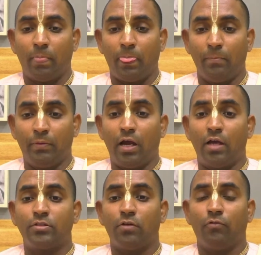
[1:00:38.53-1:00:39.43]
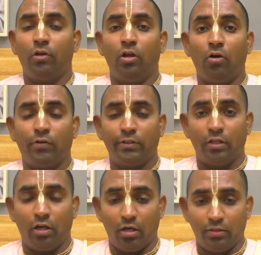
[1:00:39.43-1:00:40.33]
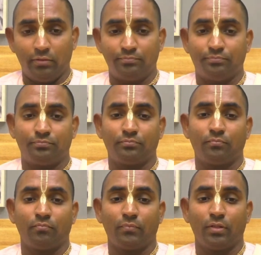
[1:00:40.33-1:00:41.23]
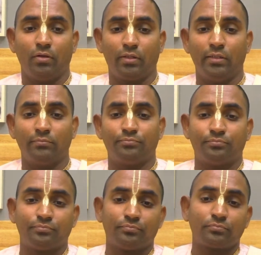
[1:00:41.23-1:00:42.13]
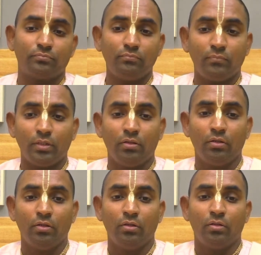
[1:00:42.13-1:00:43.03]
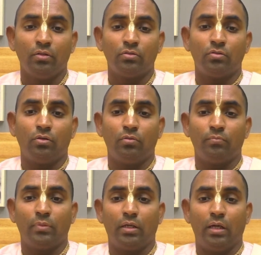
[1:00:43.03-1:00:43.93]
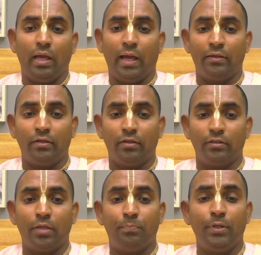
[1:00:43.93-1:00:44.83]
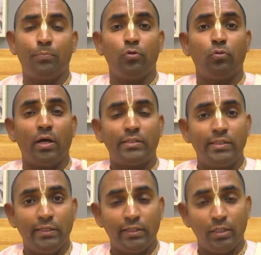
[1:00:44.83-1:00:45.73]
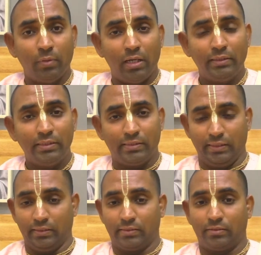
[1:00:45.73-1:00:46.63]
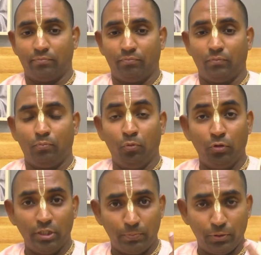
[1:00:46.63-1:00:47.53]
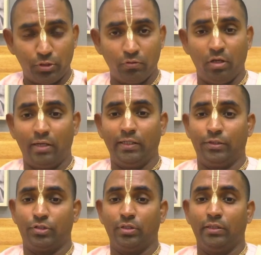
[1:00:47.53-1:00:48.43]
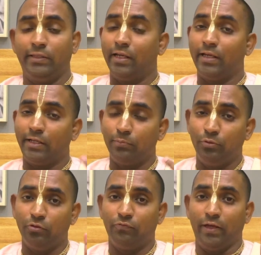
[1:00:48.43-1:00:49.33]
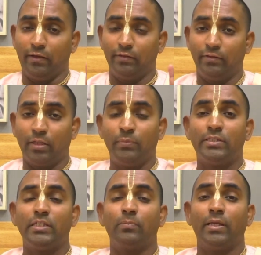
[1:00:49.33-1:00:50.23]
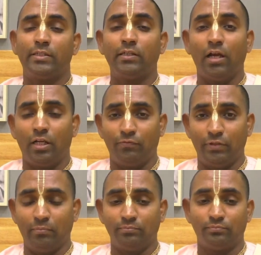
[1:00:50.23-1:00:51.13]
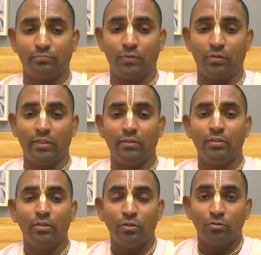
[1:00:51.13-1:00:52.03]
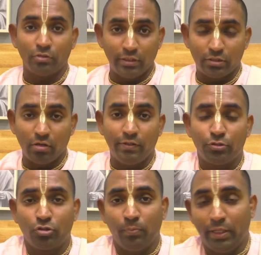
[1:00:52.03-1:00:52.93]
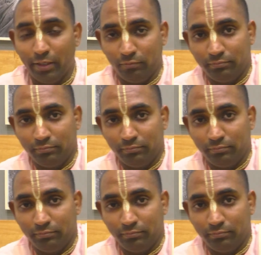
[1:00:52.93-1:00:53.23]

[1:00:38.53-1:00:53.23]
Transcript: because of love for the Lord. Okay. So, and the people who are seeing him all these things, poor in spiritual knowledge, they are getting purified. That means he is blessing all of them. Okay. So this is how he used to behave.